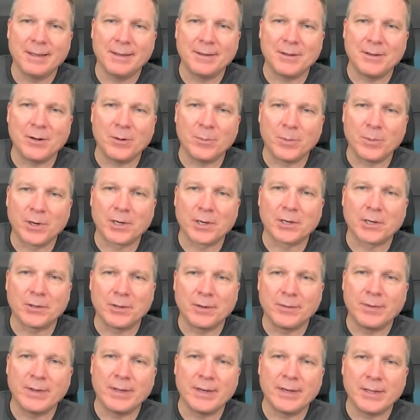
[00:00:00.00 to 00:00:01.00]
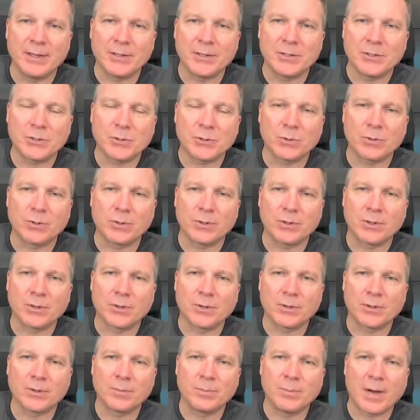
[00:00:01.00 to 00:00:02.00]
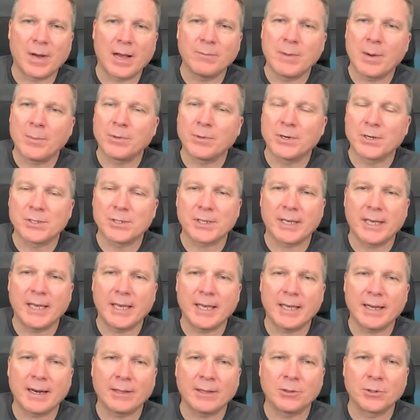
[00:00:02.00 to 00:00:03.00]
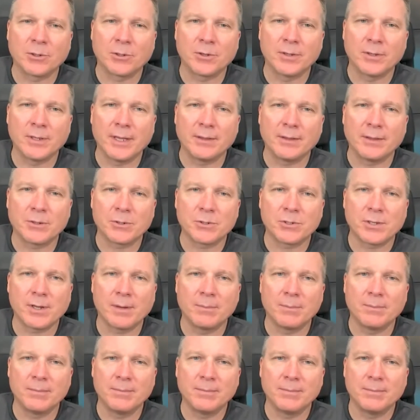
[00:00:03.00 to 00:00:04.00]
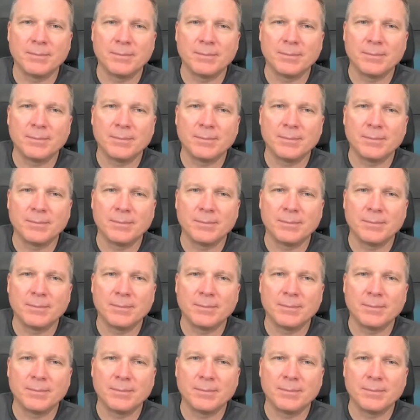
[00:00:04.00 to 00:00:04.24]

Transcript: Mercury, Venus, Earth. I remember as a kid, I learned that there's some